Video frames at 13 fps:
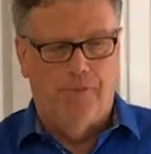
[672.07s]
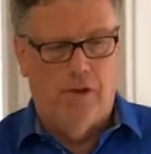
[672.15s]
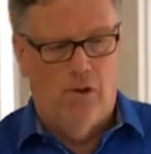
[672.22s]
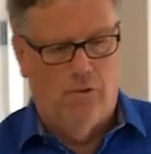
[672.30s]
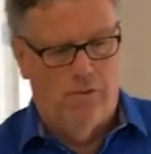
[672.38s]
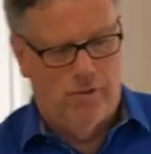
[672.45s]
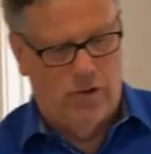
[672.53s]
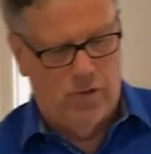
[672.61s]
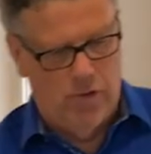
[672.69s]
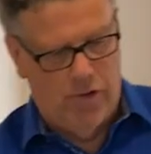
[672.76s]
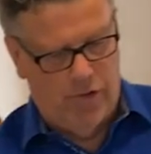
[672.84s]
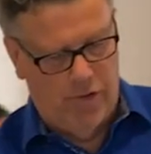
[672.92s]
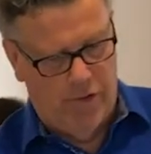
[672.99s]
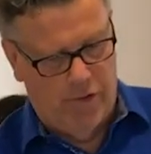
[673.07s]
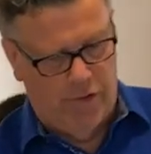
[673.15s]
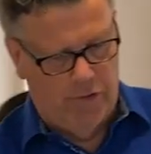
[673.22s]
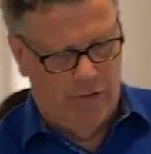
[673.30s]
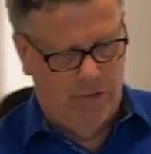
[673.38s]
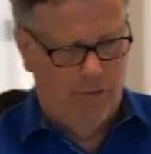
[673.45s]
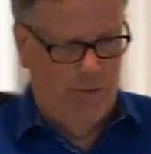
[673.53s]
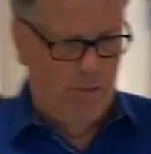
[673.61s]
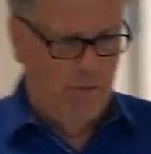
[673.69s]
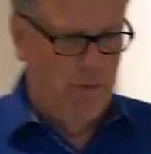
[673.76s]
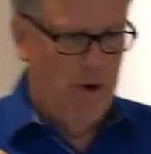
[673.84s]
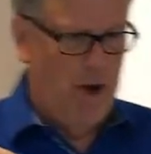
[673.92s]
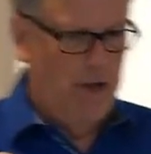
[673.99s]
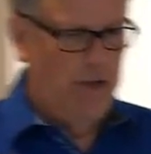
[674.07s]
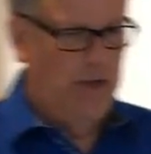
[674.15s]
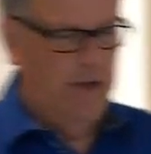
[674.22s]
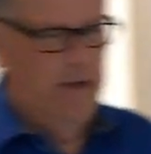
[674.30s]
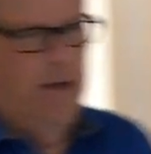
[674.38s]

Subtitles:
over the course of this project.